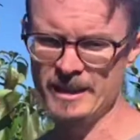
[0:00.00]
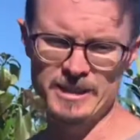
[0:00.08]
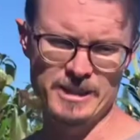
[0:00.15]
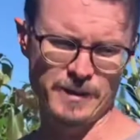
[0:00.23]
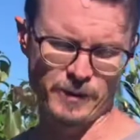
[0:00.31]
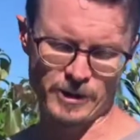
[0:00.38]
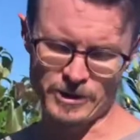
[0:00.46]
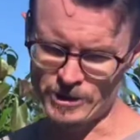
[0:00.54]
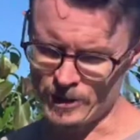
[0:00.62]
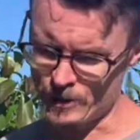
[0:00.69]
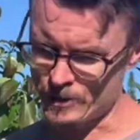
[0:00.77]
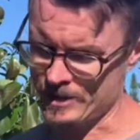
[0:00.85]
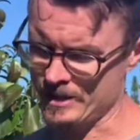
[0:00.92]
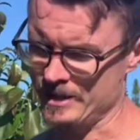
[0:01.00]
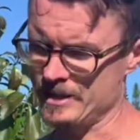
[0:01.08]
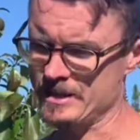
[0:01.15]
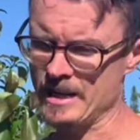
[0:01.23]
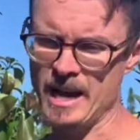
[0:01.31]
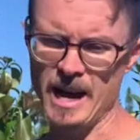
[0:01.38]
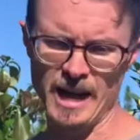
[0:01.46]
different doses,
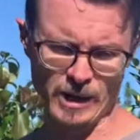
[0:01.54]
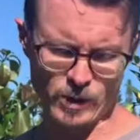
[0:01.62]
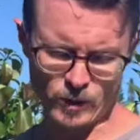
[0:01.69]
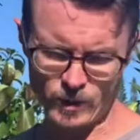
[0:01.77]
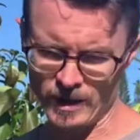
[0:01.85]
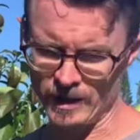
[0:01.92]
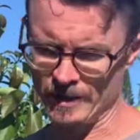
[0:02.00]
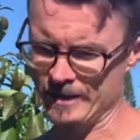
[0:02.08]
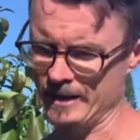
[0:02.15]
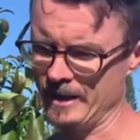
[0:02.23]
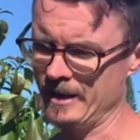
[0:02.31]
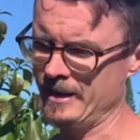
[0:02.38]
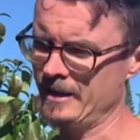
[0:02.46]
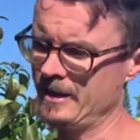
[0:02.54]
high quality,